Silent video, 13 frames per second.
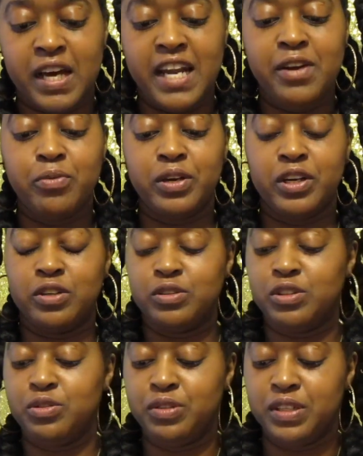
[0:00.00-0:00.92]
I didn't want to go
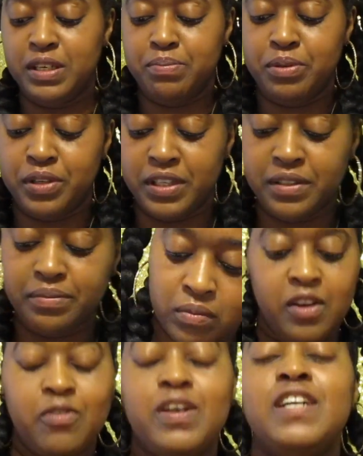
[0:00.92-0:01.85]
too deep on it.
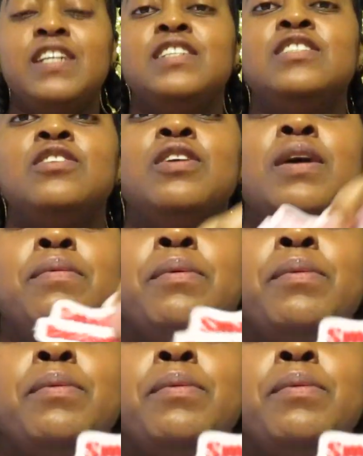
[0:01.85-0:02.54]
All right, so I'm